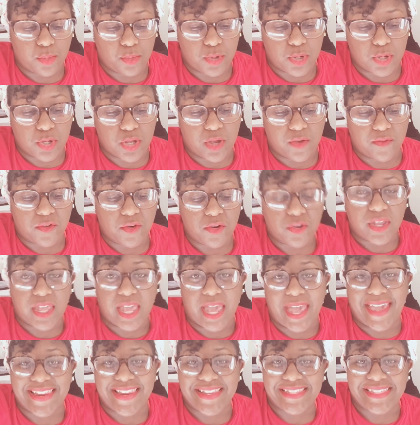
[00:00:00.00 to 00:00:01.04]
if your
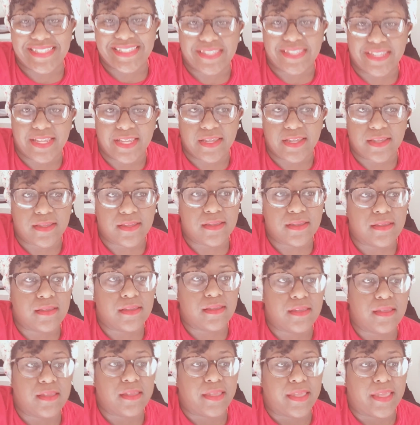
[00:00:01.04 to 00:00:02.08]
cat is sick
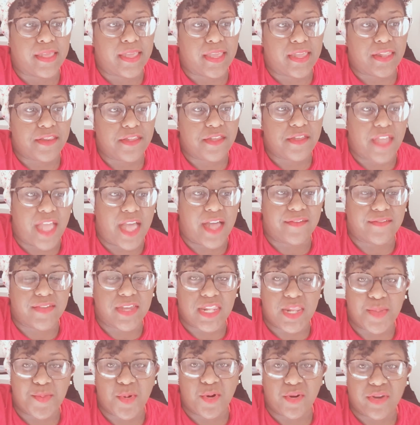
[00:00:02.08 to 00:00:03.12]
and you have
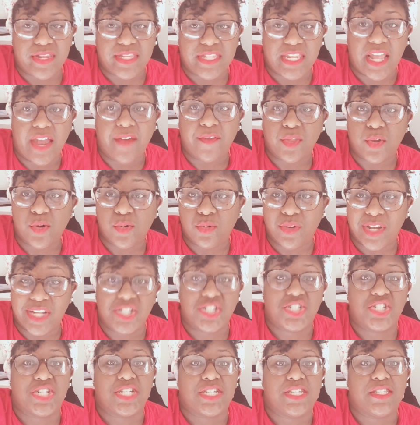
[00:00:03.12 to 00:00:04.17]
any more in-depth
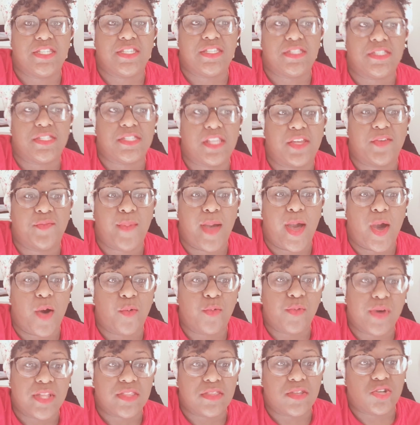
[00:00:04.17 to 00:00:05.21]
questions about
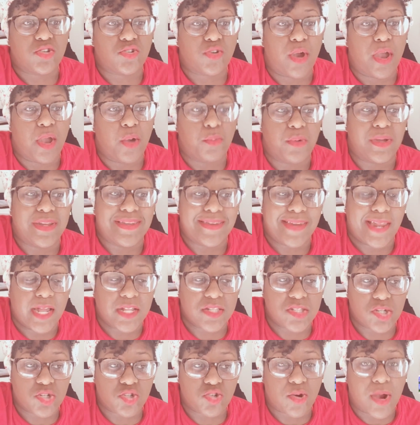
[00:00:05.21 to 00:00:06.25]
what to try and what
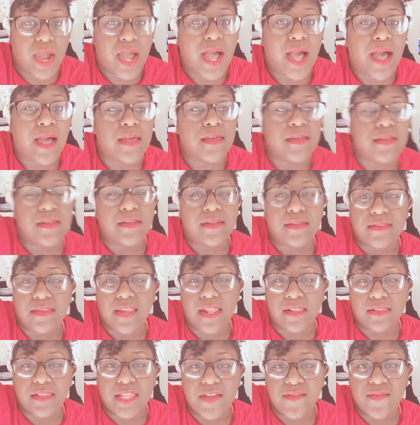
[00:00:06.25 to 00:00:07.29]
not to try,
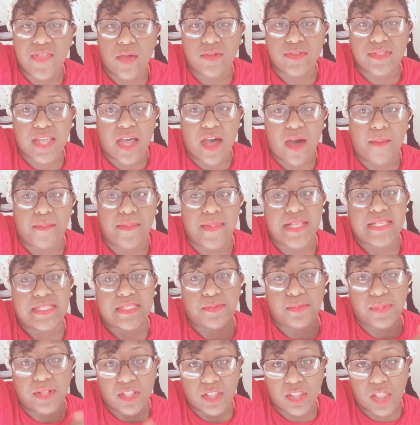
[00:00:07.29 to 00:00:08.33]
then leave those comments
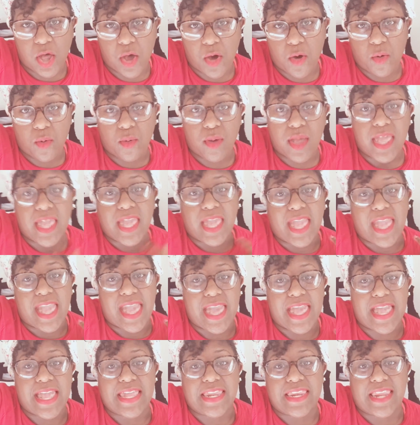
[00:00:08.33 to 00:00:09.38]
below,
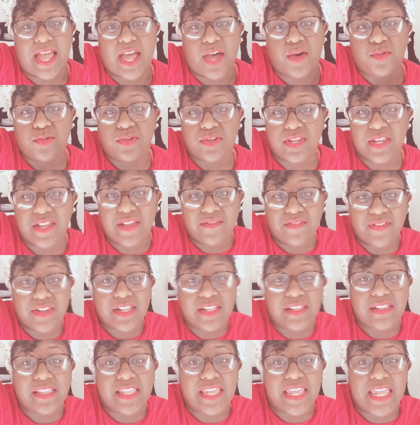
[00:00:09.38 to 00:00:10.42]
and I will
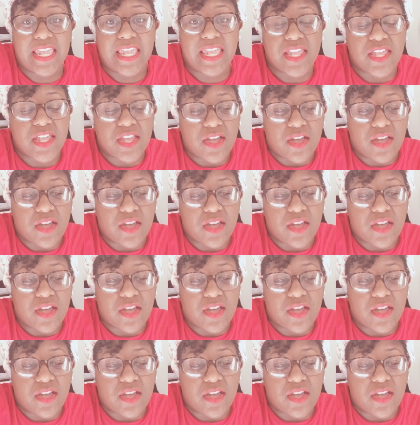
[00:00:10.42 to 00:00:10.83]
definitely